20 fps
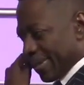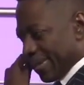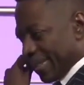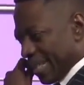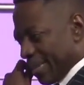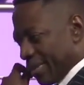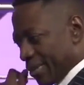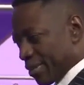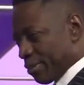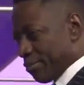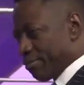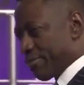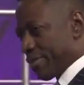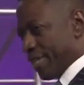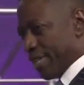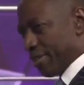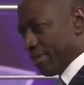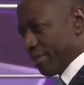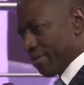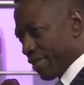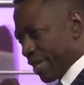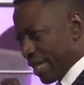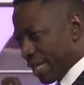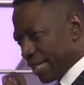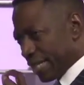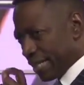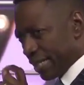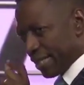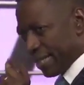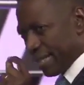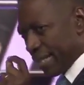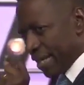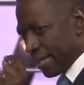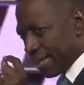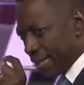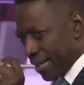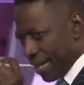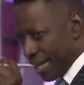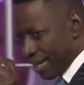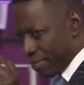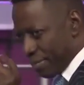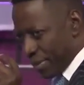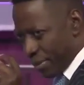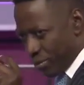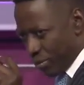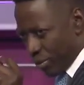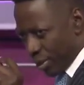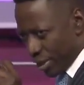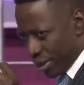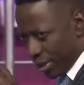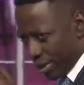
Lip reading: So there was a friend of his that had been